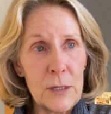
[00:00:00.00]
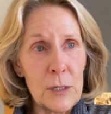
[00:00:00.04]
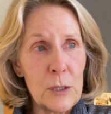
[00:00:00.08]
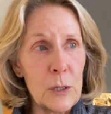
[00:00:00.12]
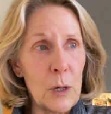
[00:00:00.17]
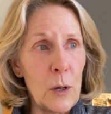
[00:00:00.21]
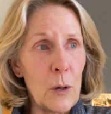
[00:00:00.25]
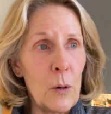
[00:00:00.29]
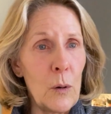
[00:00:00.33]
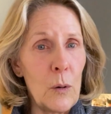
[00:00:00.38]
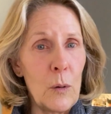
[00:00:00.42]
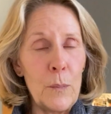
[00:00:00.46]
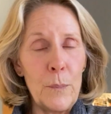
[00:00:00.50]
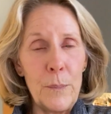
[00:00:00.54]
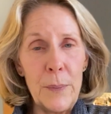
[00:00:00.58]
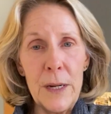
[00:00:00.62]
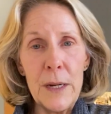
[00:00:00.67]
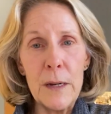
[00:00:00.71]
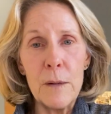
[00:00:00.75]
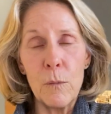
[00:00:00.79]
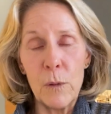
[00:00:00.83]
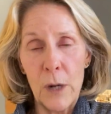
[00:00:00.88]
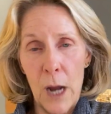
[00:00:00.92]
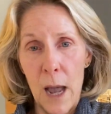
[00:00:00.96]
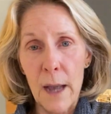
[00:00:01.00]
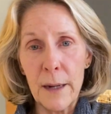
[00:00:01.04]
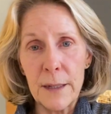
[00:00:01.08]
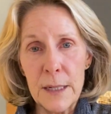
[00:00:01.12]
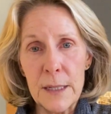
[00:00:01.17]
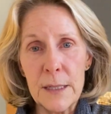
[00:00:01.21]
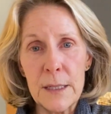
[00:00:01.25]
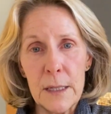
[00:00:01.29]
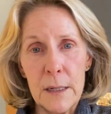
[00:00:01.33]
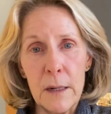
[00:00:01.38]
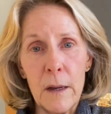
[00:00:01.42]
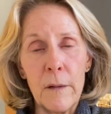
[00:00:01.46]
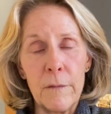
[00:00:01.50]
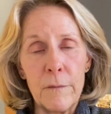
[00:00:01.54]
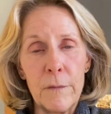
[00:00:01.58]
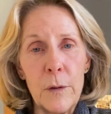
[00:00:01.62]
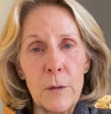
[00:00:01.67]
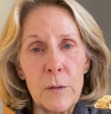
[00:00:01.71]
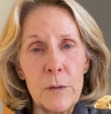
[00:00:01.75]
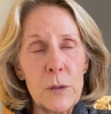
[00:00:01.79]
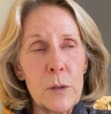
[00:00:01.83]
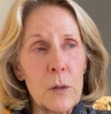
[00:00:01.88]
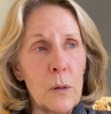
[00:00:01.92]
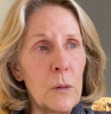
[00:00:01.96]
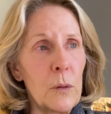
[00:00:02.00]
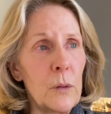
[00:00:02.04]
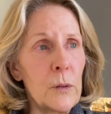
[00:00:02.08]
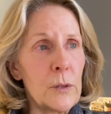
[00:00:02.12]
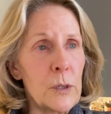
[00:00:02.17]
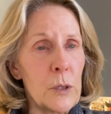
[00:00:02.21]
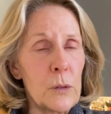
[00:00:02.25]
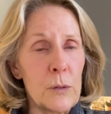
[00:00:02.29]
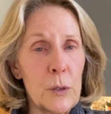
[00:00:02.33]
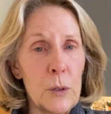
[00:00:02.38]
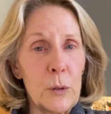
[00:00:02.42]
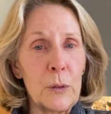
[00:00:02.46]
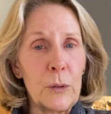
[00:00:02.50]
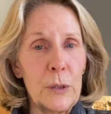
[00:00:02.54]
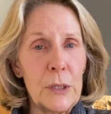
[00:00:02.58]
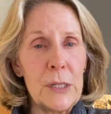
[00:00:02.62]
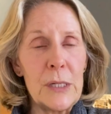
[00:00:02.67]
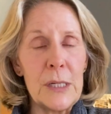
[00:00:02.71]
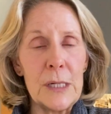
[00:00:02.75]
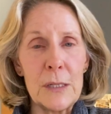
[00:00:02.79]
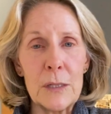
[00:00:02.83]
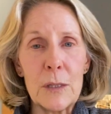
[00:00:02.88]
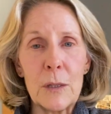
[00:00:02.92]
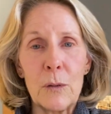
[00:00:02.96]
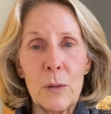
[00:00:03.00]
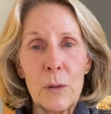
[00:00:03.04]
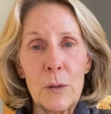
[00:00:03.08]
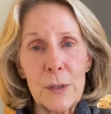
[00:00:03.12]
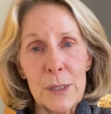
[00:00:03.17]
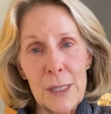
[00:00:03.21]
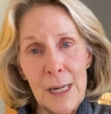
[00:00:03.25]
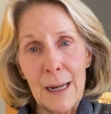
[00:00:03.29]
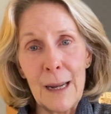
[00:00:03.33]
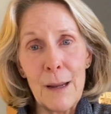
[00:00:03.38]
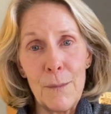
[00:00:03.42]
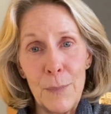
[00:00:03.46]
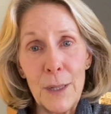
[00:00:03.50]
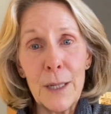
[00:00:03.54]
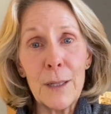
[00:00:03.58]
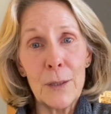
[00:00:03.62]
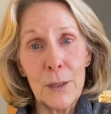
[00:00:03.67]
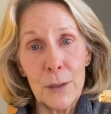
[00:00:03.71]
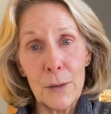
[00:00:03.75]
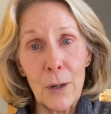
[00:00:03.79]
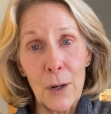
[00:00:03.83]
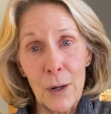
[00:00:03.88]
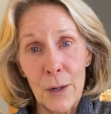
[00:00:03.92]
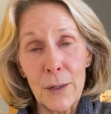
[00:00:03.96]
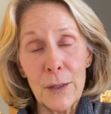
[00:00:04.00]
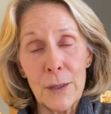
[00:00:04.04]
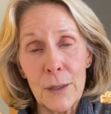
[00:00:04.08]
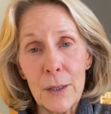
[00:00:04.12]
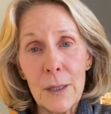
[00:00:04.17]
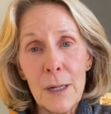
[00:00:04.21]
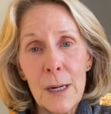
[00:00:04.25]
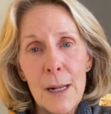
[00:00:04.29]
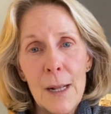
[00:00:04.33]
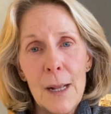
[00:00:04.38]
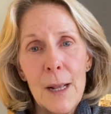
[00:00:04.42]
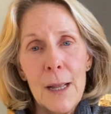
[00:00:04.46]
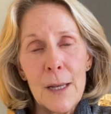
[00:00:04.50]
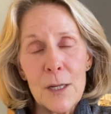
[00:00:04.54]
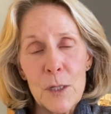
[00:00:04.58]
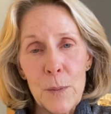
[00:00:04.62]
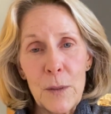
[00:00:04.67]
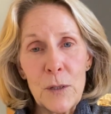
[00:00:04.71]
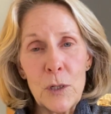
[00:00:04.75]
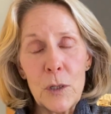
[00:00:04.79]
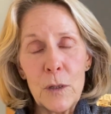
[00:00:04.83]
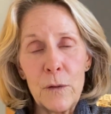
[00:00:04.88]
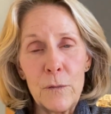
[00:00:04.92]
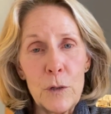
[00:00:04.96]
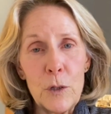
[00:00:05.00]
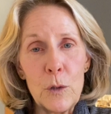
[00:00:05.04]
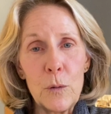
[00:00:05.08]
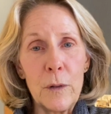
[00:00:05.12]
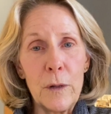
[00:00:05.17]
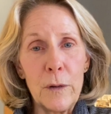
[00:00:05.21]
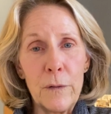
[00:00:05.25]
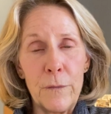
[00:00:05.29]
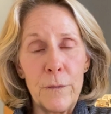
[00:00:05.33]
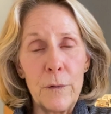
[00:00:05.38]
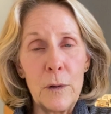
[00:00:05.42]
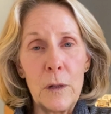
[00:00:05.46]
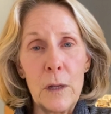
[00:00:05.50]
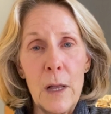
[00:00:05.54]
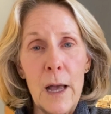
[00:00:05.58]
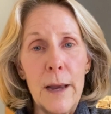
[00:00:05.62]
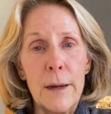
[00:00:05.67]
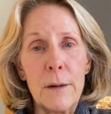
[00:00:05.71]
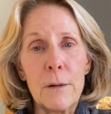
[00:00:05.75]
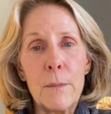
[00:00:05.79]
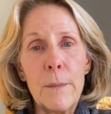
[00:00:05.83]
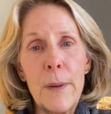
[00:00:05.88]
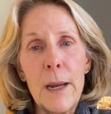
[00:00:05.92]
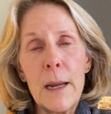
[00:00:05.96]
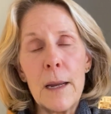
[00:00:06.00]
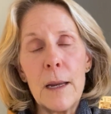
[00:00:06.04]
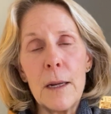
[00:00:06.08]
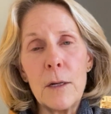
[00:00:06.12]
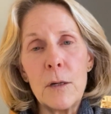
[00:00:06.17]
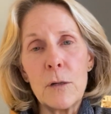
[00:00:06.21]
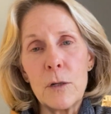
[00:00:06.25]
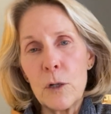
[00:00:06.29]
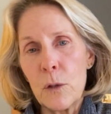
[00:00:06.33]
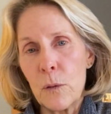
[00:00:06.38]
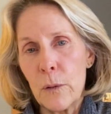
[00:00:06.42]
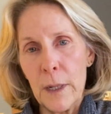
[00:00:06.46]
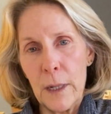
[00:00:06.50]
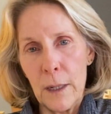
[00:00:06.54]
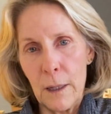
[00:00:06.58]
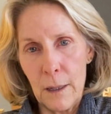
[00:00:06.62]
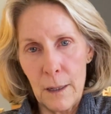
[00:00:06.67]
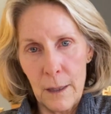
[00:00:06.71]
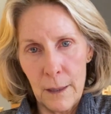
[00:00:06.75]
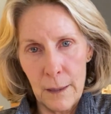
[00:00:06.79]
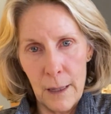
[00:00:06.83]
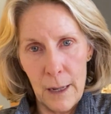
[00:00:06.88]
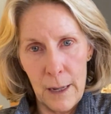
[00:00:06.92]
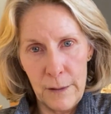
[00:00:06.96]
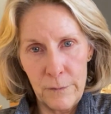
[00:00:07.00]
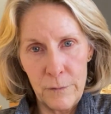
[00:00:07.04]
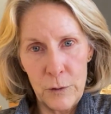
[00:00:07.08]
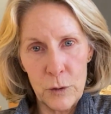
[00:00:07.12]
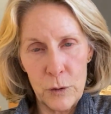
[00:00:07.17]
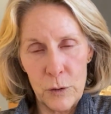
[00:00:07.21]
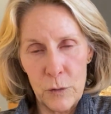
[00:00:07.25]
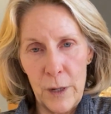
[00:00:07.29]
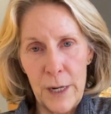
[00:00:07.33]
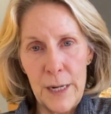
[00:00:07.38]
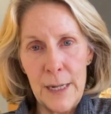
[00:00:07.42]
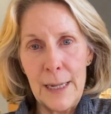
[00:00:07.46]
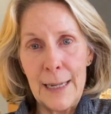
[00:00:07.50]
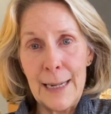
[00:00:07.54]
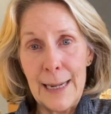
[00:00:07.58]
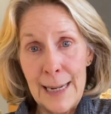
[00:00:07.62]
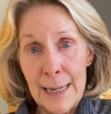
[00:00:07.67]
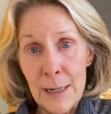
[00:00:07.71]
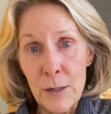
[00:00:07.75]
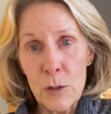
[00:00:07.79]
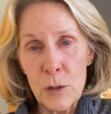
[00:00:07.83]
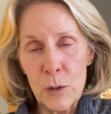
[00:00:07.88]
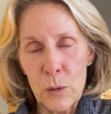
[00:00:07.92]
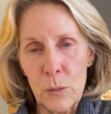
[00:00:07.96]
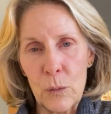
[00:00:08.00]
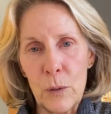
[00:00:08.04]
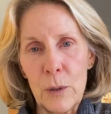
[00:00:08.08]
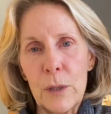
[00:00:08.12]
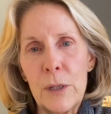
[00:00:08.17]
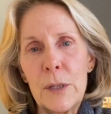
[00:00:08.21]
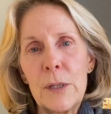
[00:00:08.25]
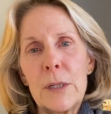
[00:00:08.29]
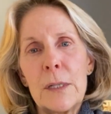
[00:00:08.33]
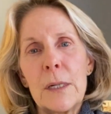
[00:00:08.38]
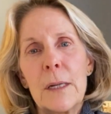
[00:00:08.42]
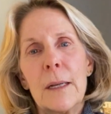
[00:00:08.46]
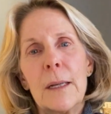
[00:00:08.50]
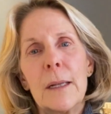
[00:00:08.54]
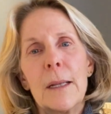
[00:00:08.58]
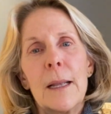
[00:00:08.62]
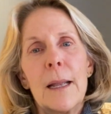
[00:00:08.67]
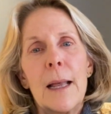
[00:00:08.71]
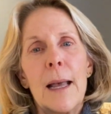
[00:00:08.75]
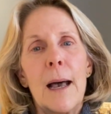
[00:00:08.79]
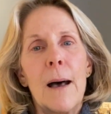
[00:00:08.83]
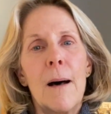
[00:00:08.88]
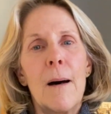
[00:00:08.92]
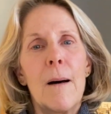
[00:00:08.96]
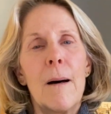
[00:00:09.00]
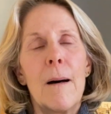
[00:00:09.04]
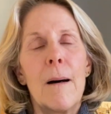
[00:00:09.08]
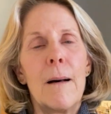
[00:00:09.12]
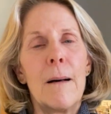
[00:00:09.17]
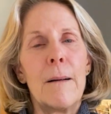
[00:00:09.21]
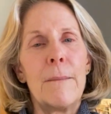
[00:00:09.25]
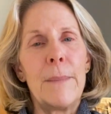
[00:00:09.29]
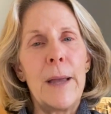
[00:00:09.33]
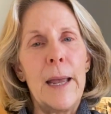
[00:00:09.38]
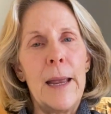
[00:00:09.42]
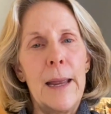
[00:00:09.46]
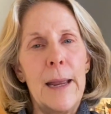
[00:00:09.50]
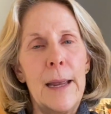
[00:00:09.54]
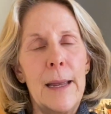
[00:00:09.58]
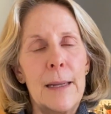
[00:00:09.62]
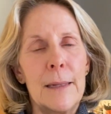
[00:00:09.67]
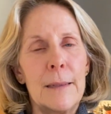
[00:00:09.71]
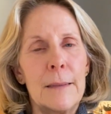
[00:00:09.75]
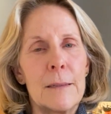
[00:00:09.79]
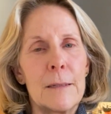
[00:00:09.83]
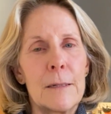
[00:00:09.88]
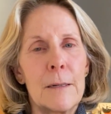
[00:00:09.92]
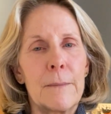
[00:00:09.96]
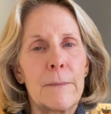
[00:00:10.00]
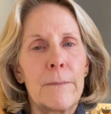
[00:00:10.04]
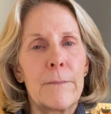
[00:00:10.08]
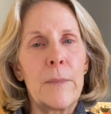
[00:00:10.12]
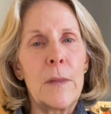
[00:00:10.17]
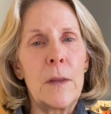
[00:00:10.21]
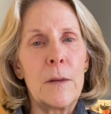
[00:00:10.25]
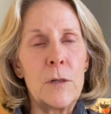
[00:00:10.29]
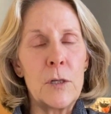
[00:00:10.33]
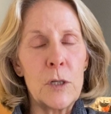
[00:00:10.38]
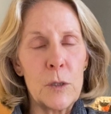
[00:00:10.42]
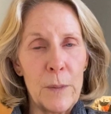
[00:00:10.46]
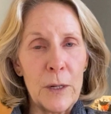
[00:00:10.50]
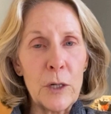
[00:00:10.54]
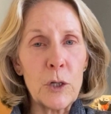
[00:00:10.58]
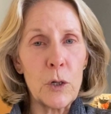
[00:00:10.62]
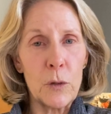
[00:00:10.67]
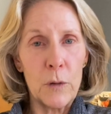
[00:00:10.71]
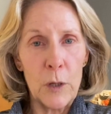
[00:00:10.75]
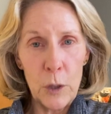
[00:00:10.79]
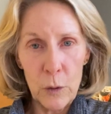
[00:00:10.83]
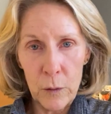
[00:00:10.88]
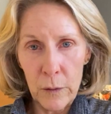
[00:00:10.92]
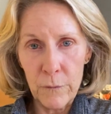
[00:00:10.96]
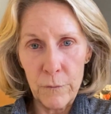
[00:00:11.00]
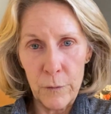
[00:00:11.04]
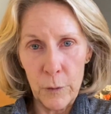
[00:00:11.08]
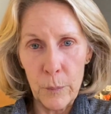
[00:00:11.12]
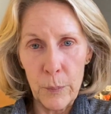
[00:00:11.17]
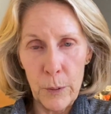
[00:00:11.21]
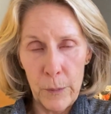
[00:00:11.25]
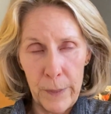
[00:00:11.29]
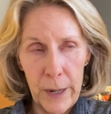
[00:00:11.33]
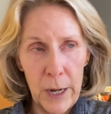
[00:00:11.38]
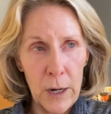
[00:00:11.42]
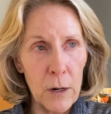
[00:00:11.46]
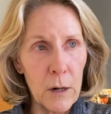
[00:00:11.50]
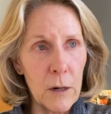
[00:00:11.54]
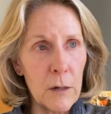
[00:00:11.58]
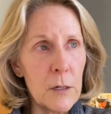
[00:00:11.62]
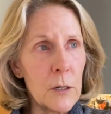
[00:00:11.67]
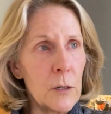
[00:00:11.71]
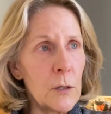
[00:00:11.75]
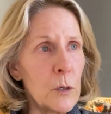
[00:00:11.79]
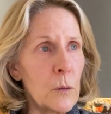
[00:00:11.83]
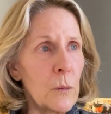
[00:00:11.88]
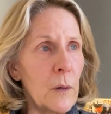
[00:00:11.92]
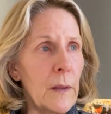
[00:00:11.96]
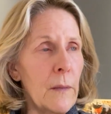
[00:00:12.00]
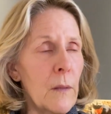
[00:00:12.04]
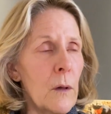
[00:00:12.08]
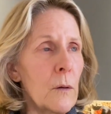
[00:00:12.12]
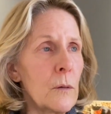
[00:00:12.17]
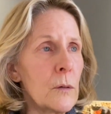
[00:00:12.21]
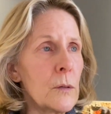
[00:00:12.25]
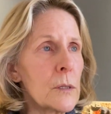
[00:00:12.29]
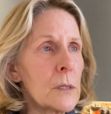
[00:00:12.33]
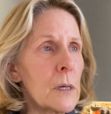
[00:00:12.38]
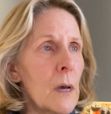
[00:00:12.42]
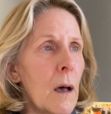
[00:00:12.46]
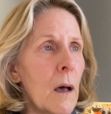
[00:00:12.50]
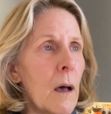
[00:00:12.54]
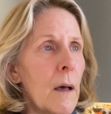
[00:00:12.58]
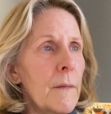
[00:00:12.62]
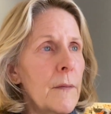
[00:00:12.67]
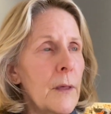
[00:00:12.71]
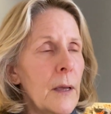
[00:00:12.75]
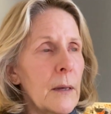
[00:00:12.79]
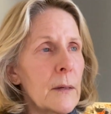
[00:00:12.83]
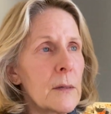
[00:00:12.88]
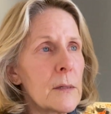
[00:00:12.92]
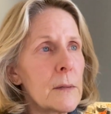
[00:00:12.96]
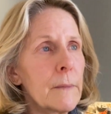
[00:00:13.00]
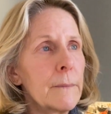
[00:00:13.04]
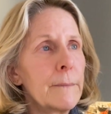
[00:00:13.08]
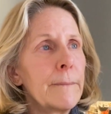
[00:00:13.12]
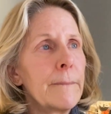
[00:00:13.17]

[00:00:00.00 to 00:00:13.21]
So be cognizant of those goals, those early season goals. It can be a little harder, especially if you're doing a full Ironman. You're doing a lot of your training indoors, and just make sure that you can feel prepared doing those things.